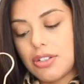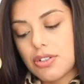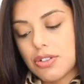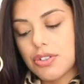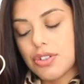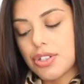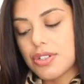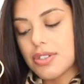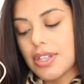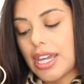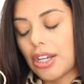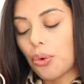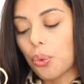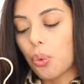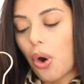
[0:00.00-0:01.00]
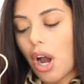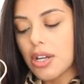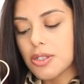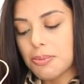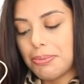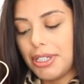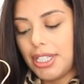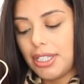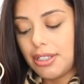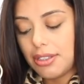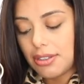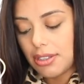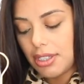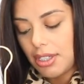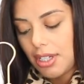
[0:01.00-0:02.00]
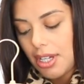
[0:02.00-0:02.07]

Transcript: it's just like cross buttoned,